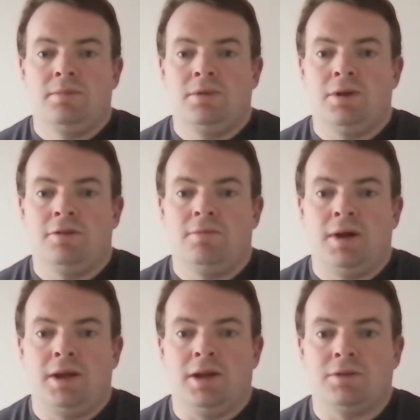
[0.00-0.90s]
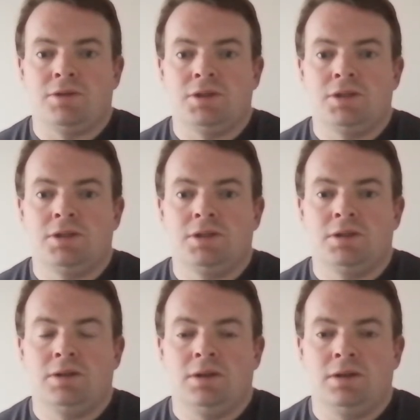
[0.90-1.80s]
but I have many interests
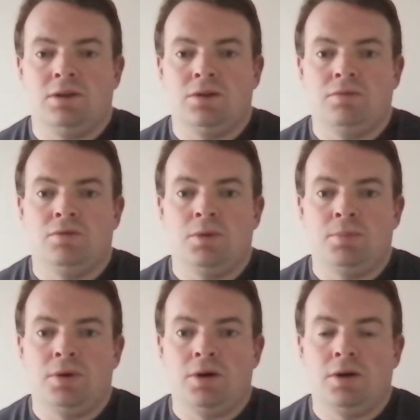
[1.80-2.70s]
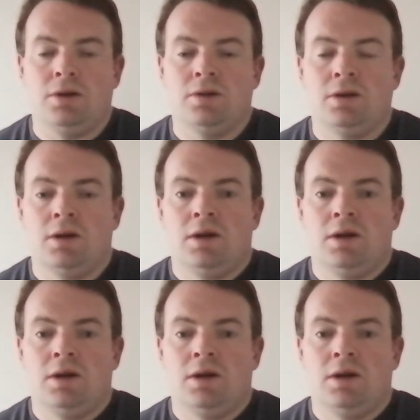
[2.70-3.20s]
including football,